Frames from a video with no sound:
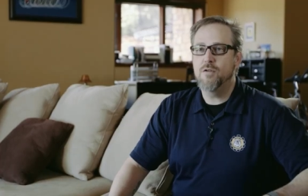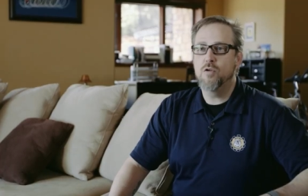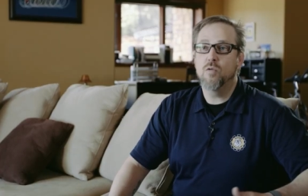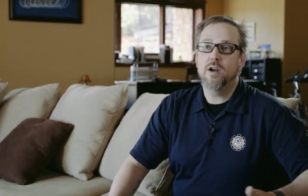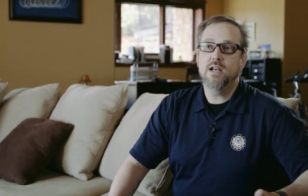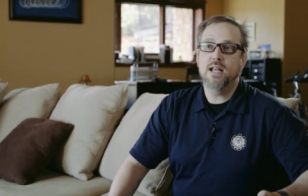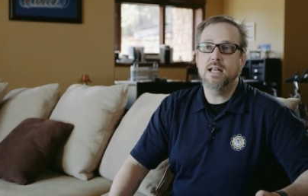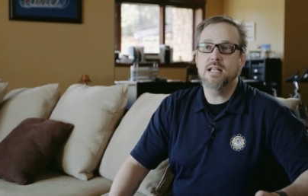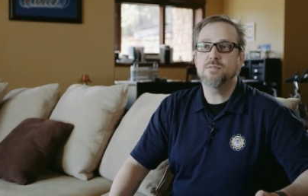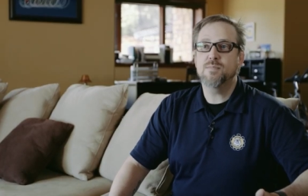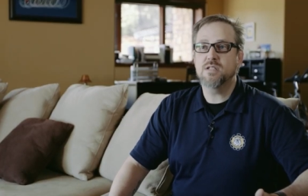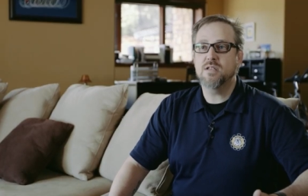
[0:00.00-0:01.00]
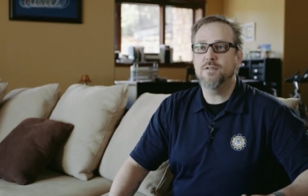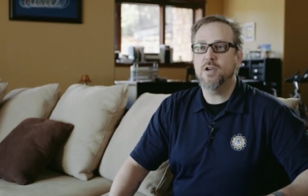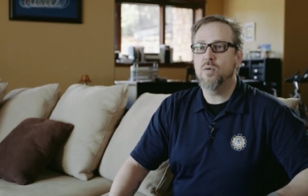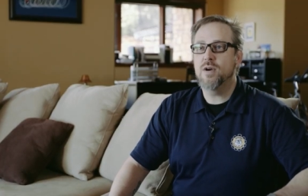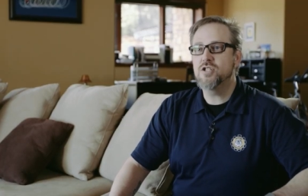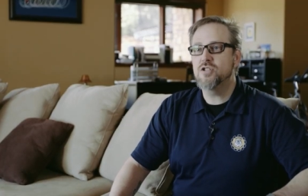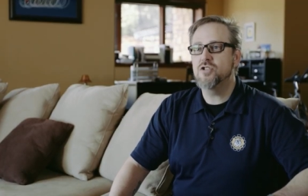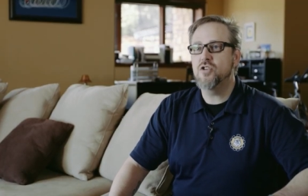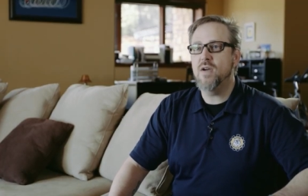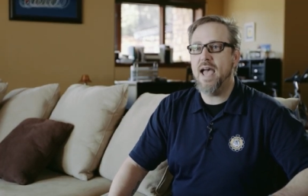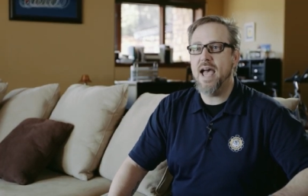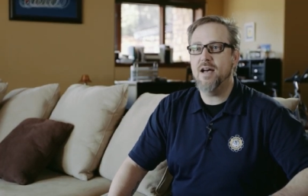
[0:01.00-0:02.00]
you run into any specific questions you
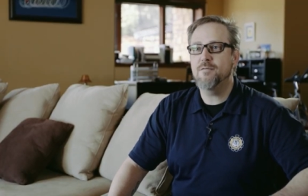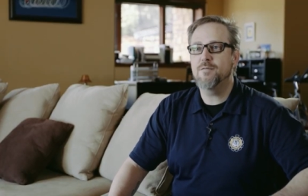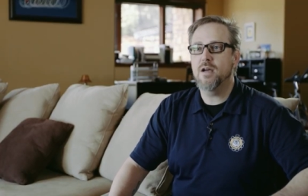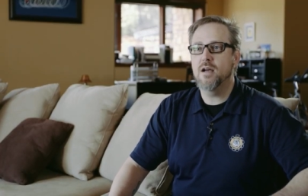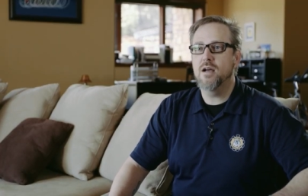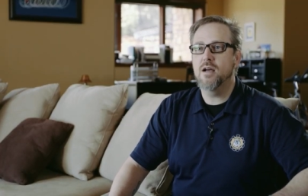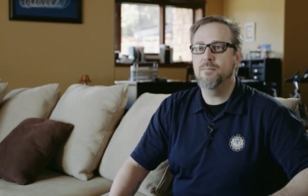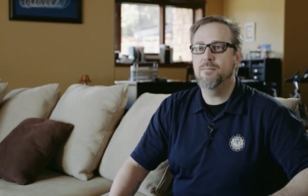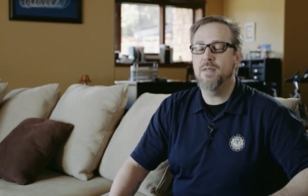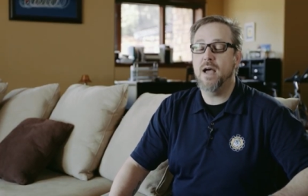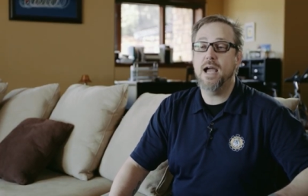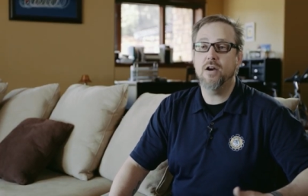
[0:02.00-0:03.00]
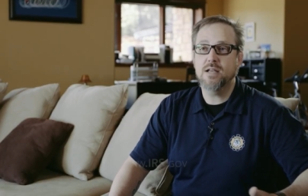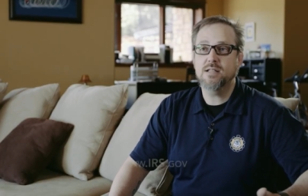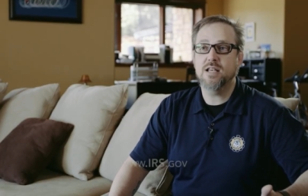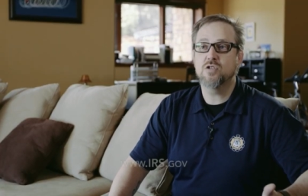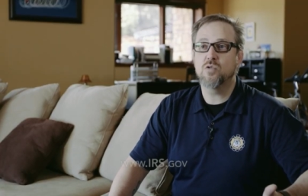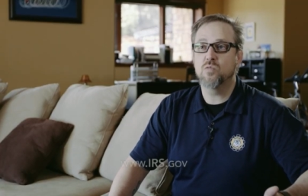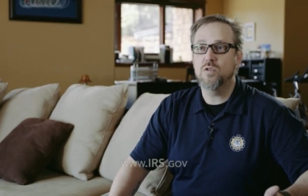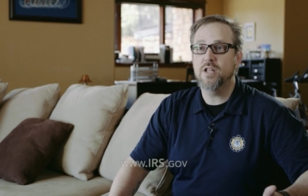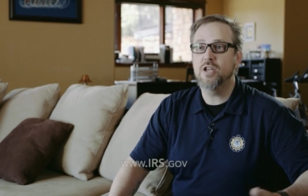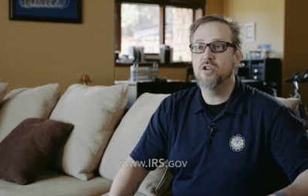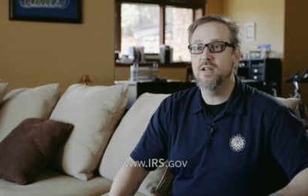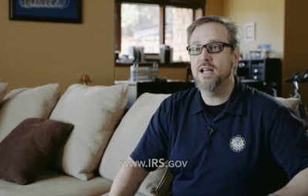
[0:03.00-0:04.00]
have, the IRS has a really
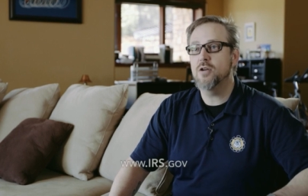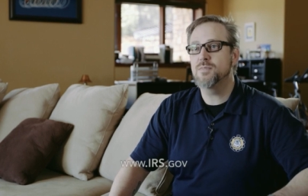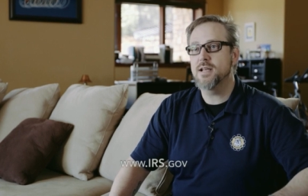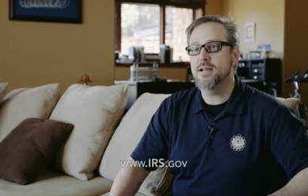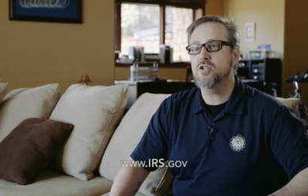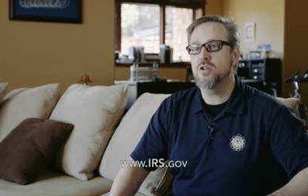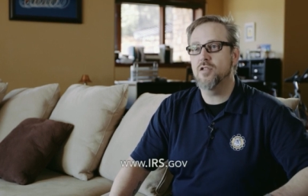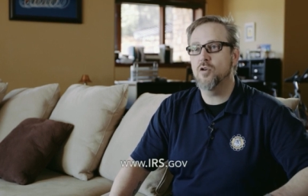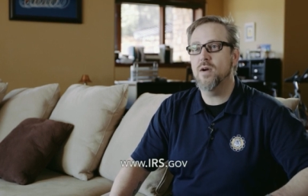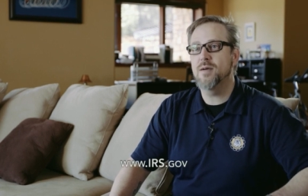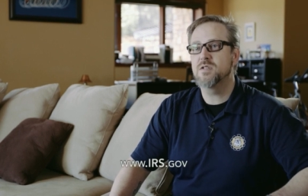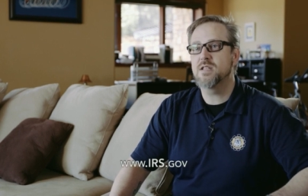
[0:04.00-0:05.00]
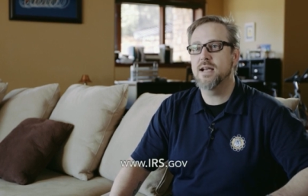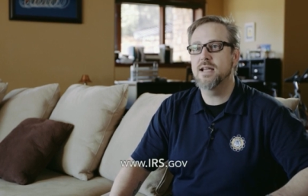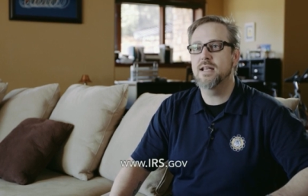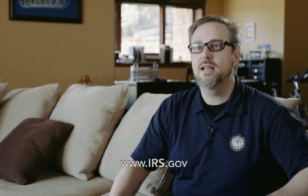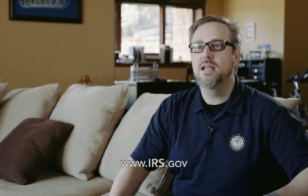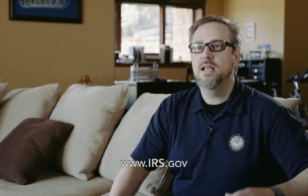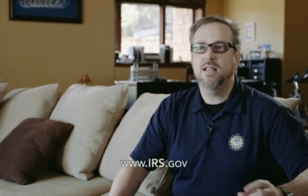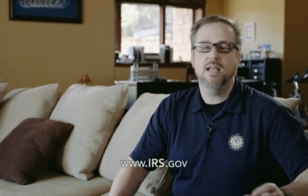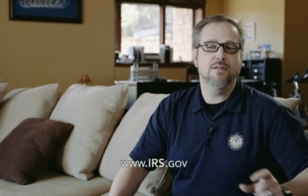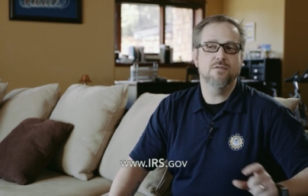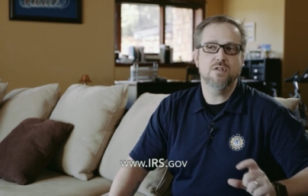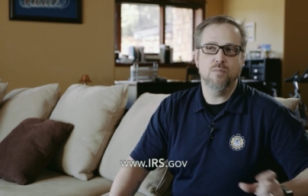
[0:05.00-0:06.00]
good help section on their website. They
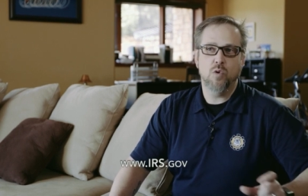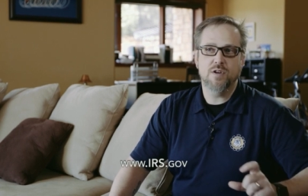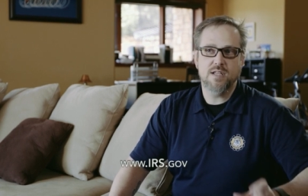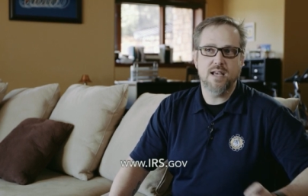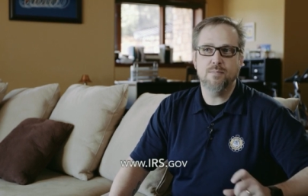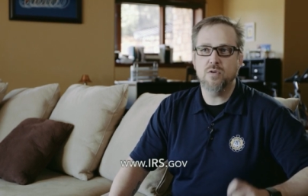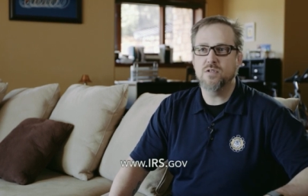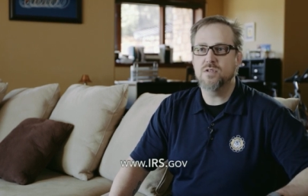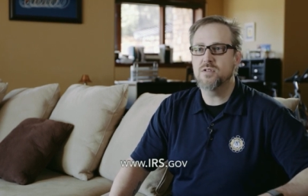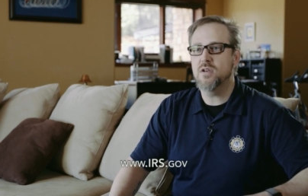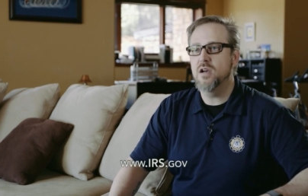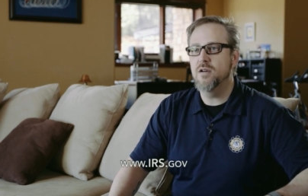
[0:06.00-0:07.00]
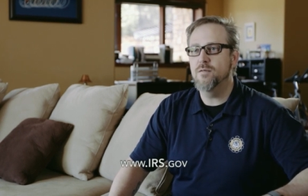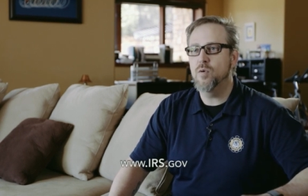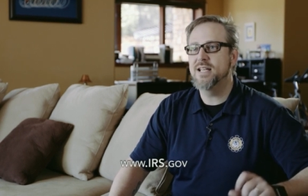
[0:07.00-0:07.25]
give some more examples of what